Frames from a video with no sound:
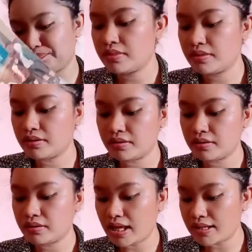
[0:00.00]

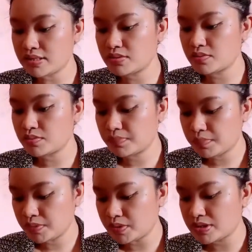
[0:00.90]
The last two
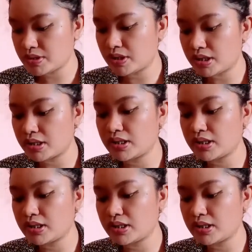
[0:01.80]
books are